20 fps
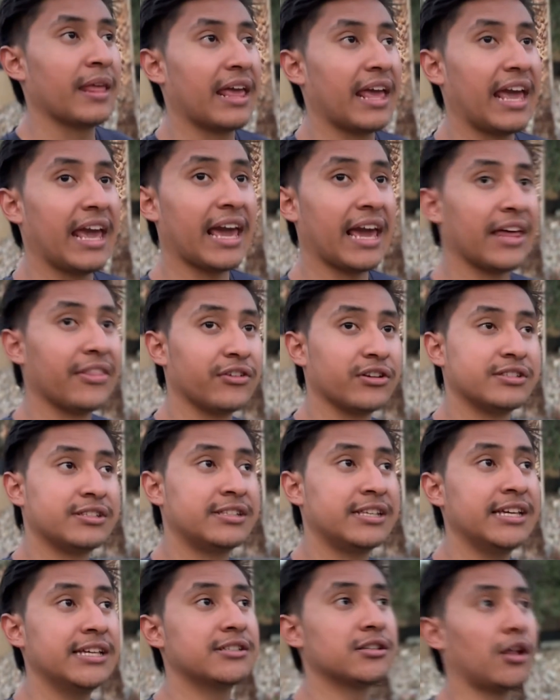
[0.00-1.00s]
And there's
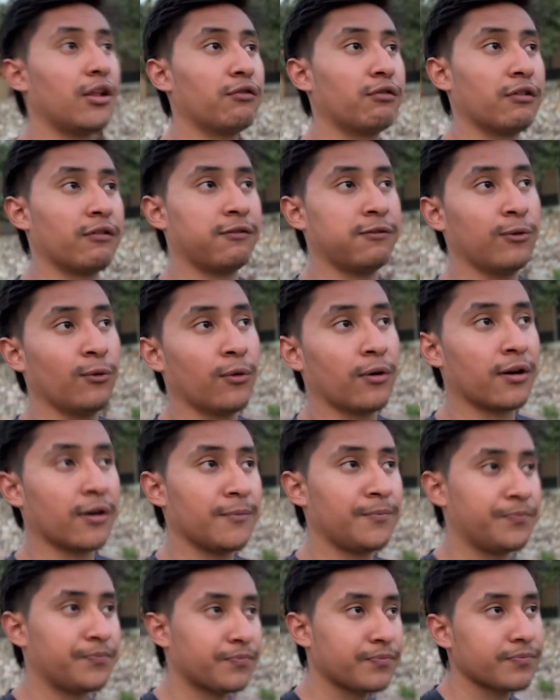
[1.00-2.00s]
seeds all over the floor
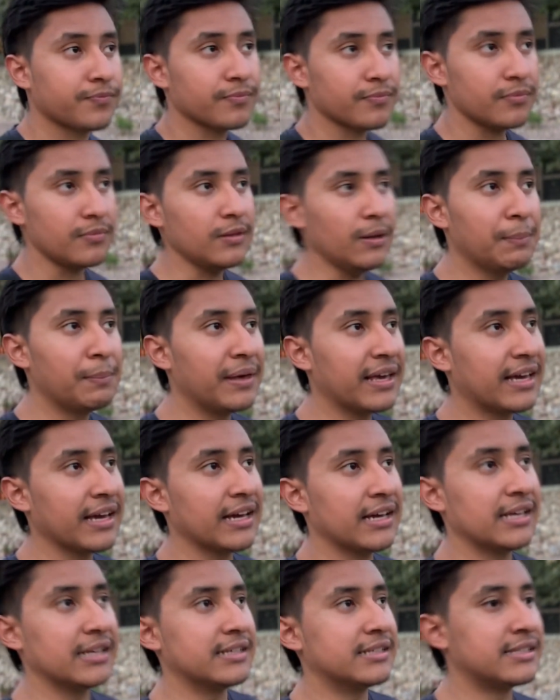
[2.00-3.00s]

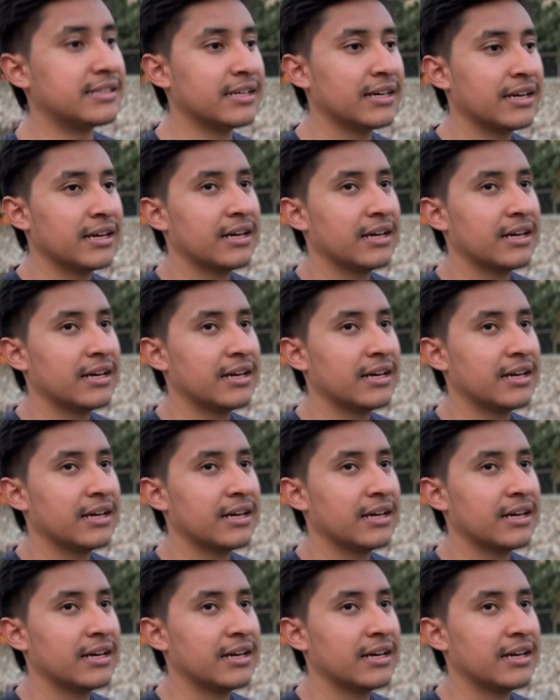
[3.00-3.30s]
because